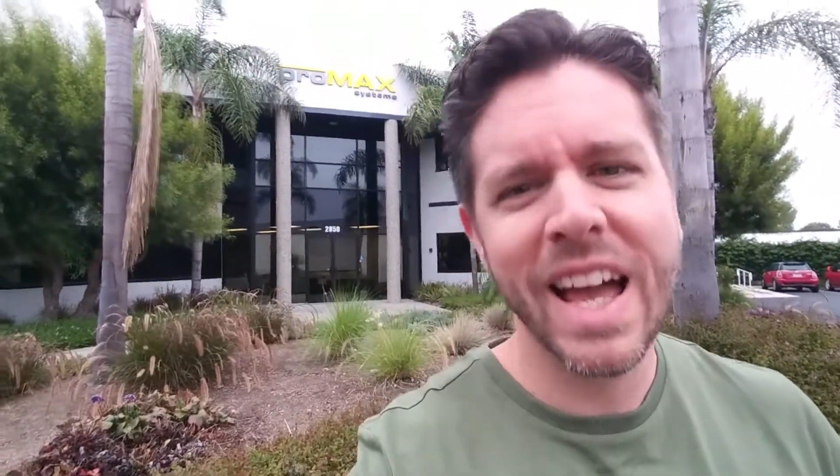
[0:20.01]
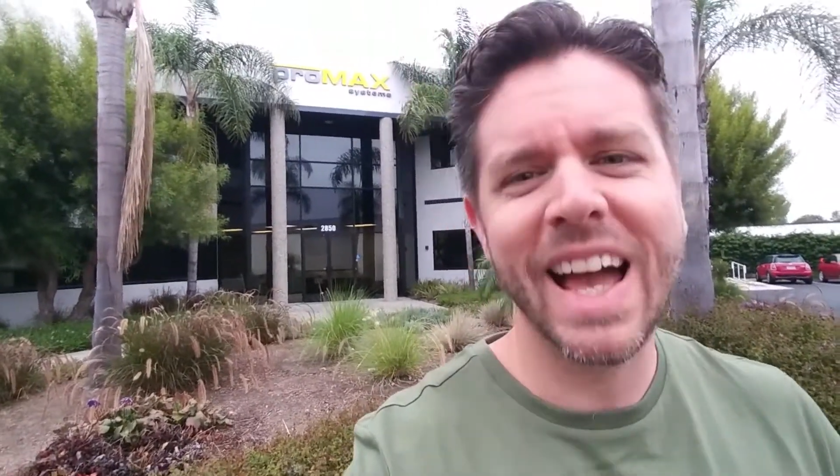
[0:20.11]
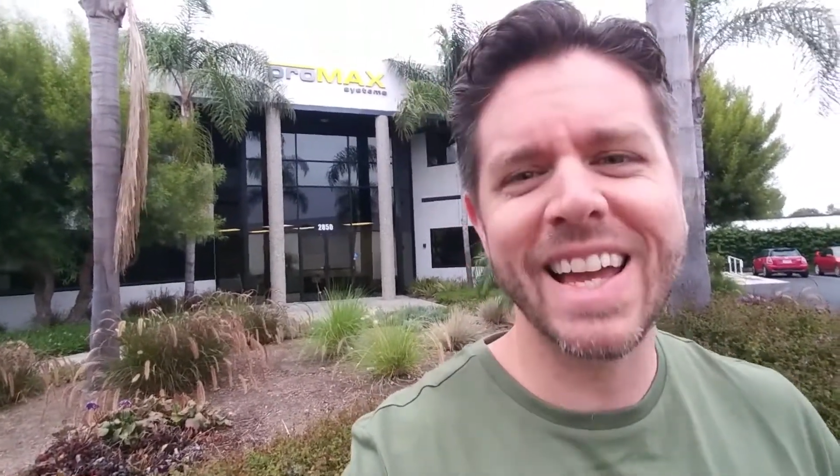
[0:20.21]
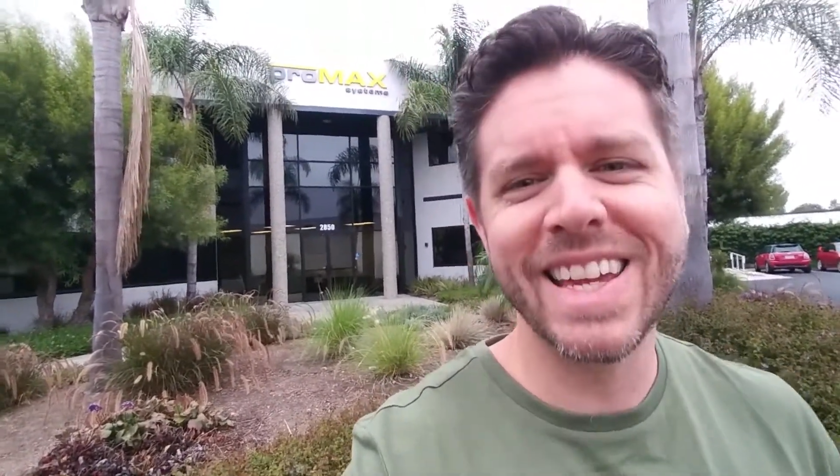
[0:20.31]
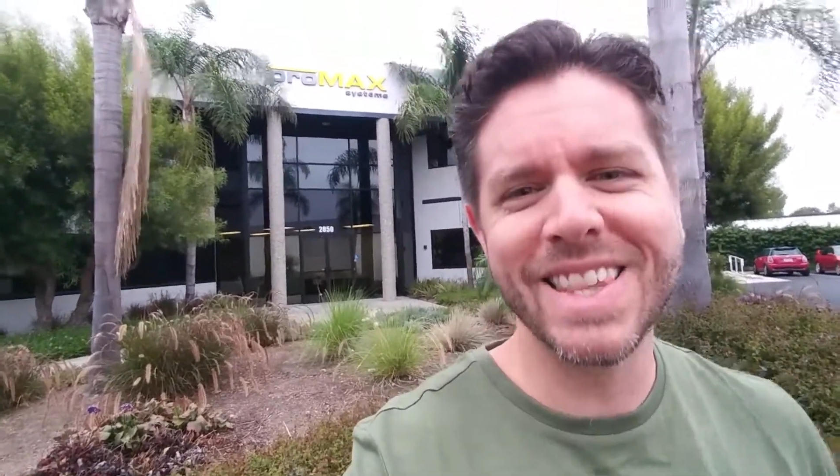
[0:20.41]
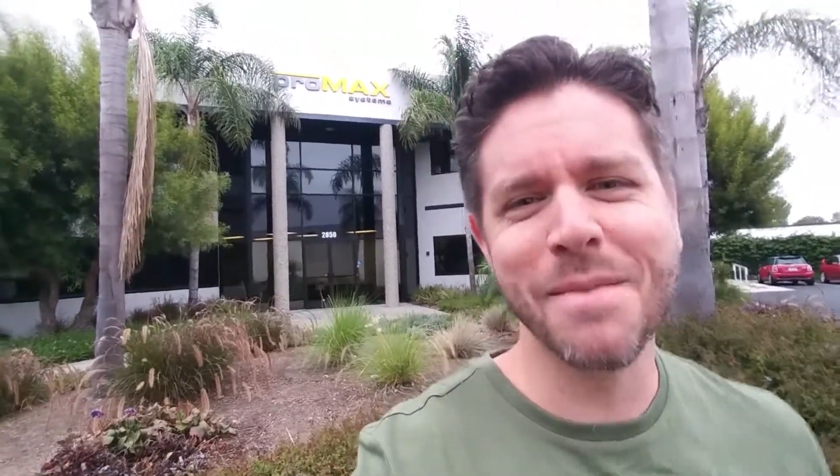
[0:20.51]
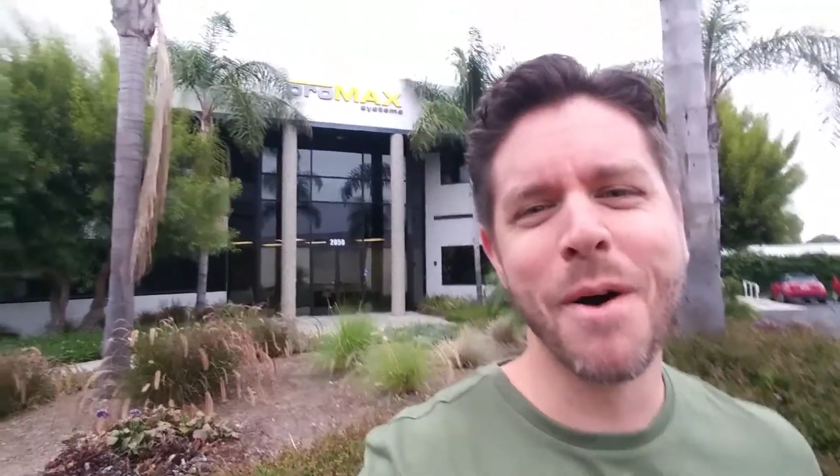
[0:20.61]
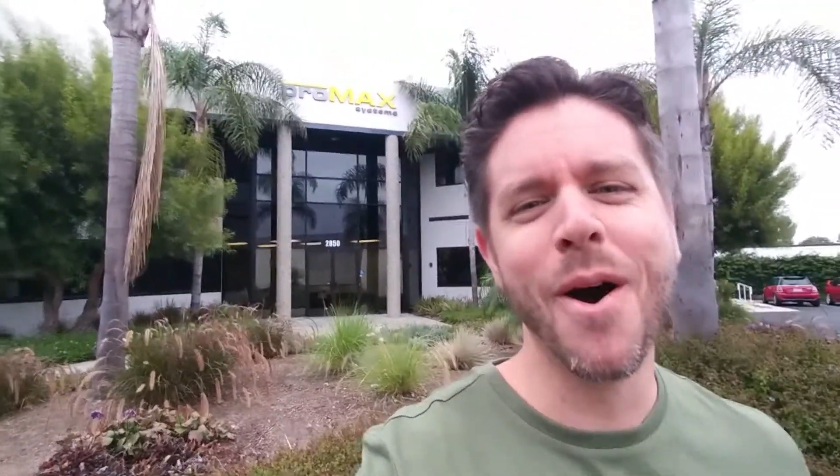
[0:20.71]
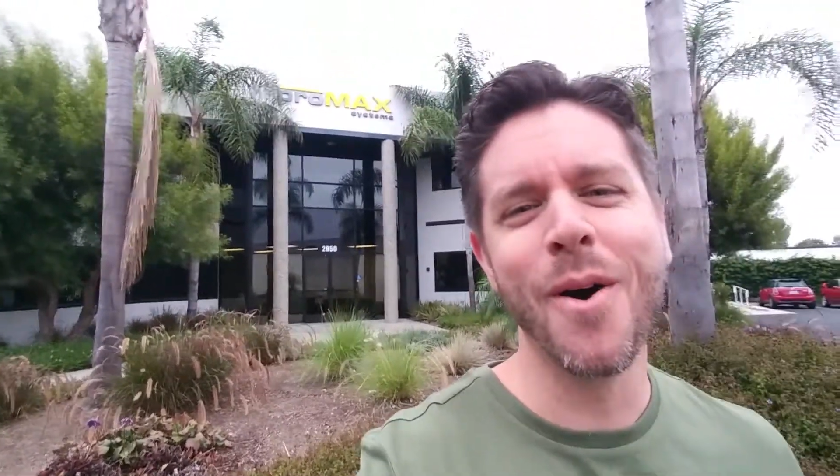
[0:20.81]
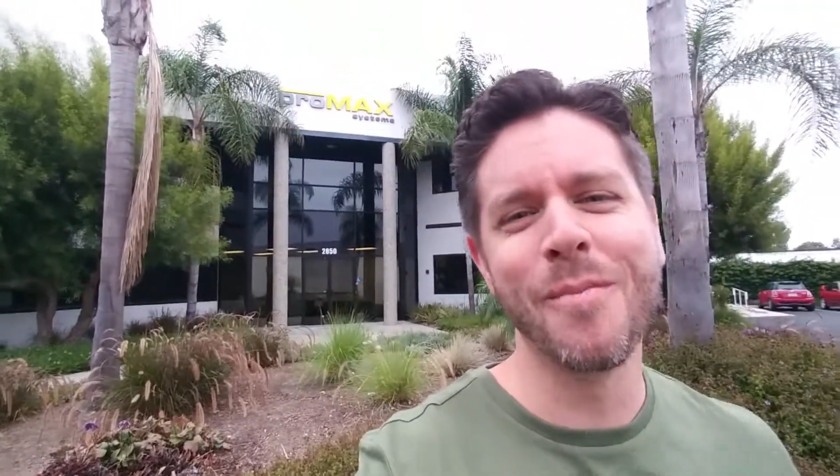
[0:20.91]
I get them
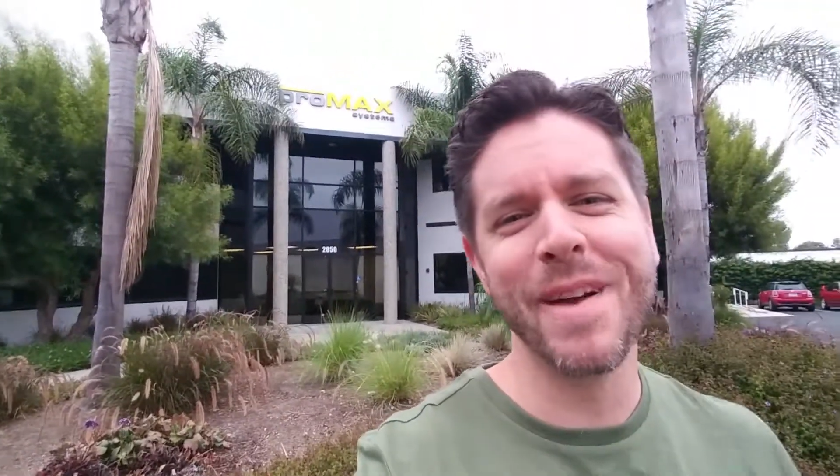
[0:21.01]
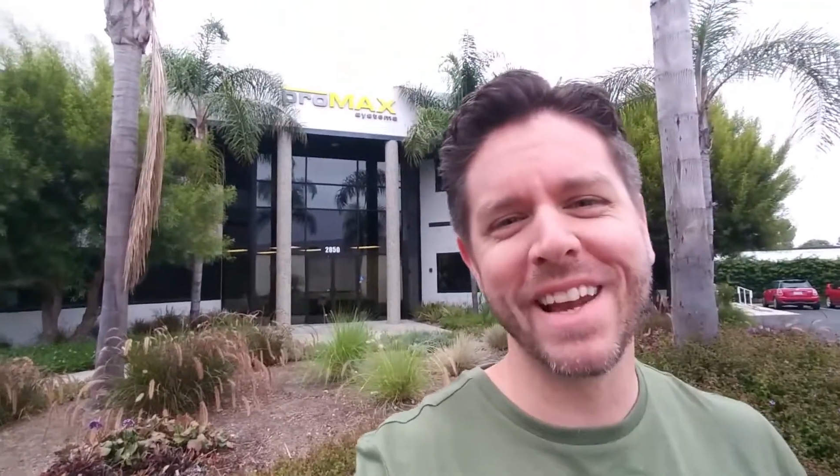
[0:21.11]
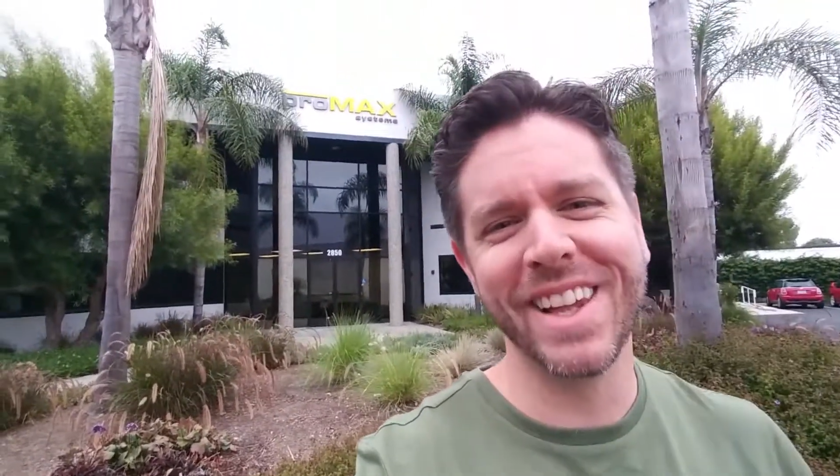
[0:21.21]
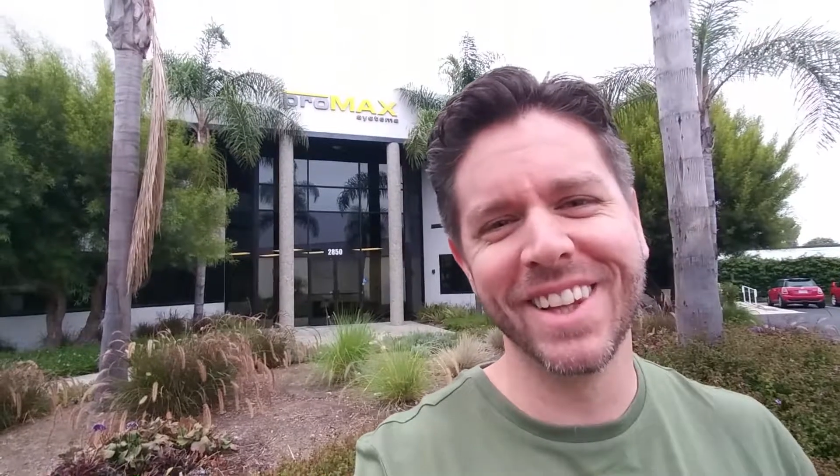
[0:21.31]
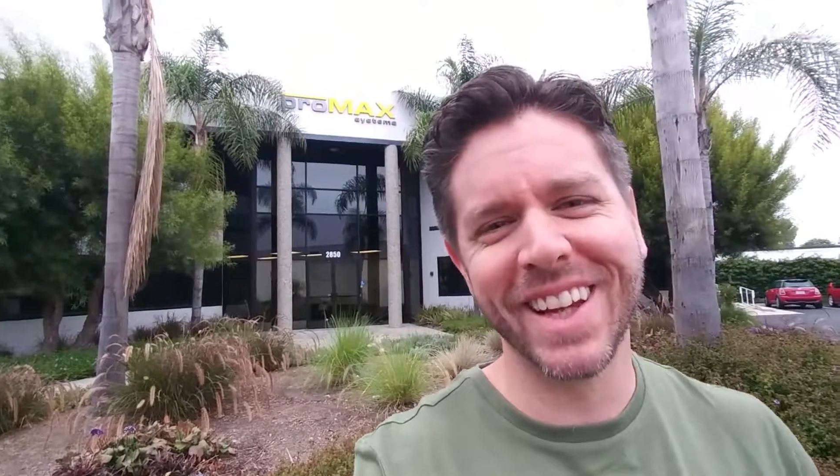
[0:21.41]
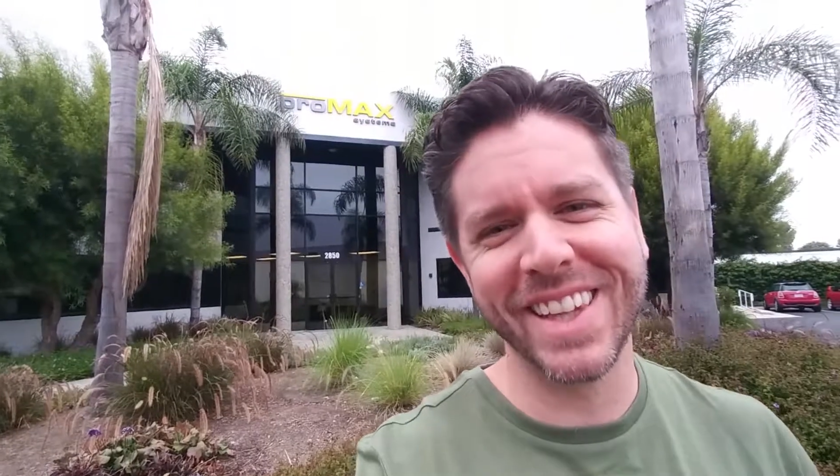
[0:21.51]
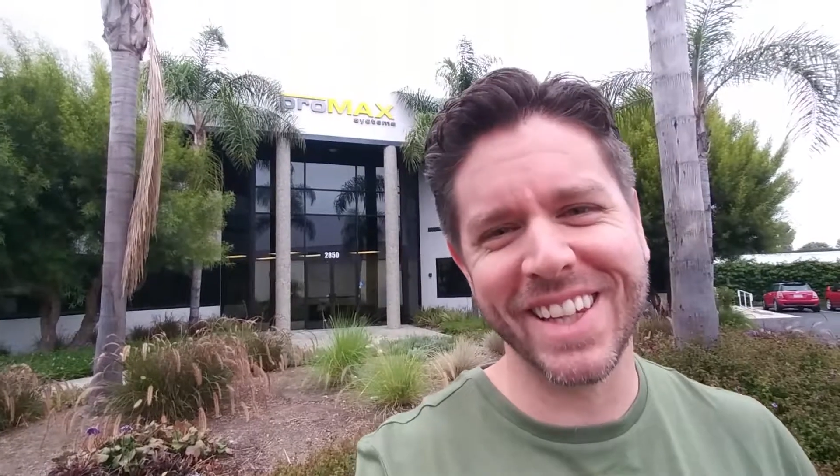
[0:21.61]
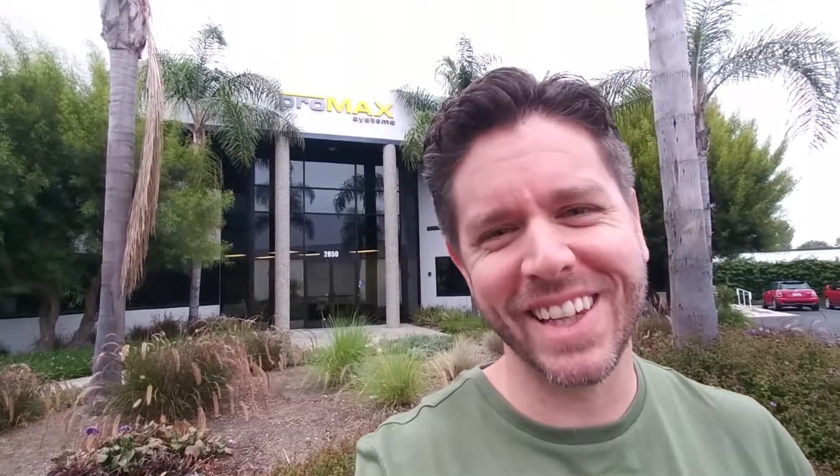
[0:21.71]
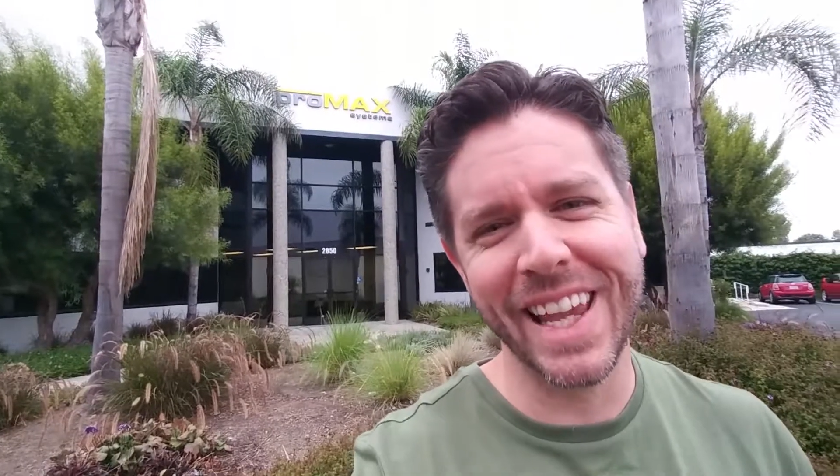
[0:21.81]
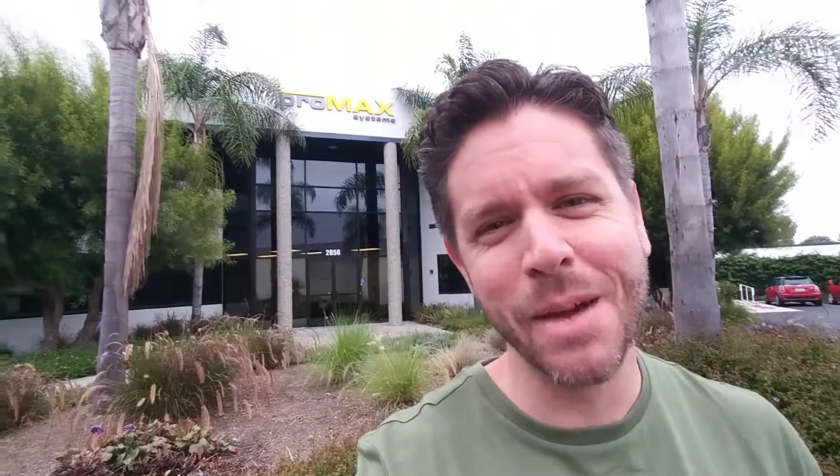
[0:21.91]
home and I look at the
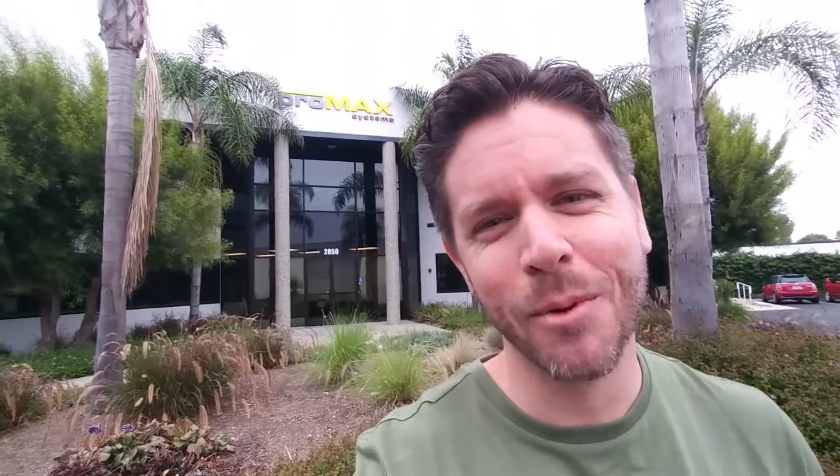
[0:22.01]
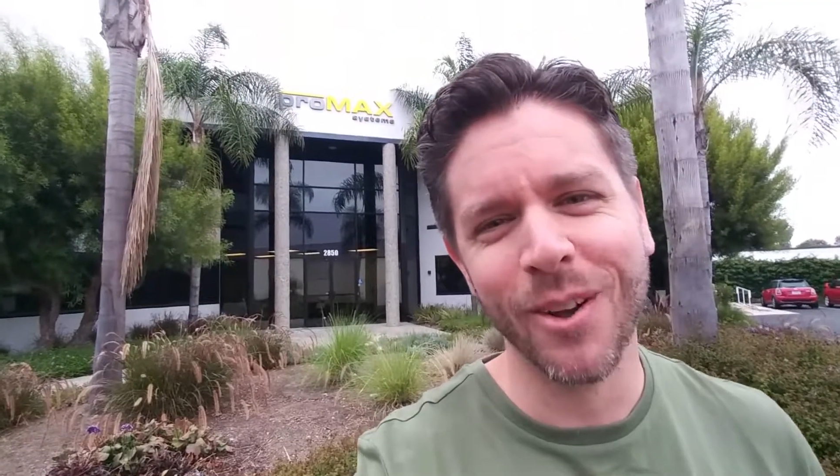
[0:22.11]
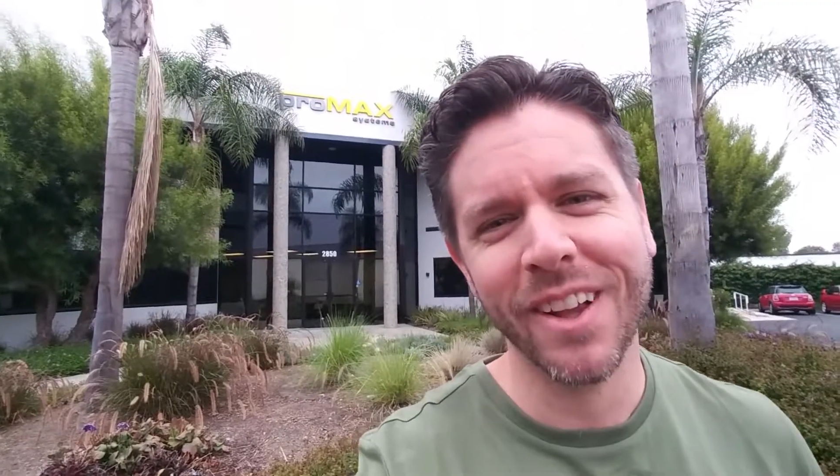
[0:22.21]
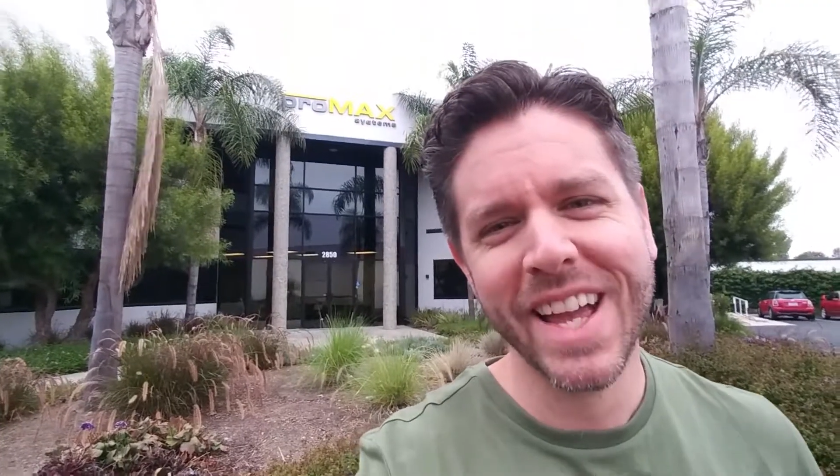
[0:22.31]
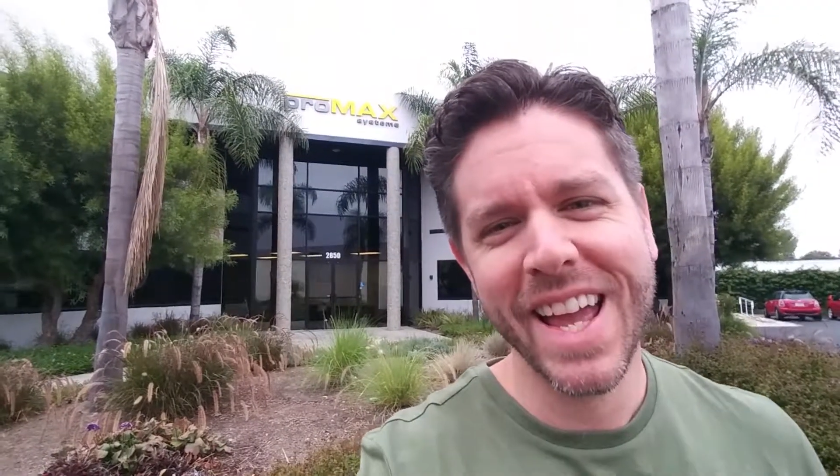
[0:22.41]
label,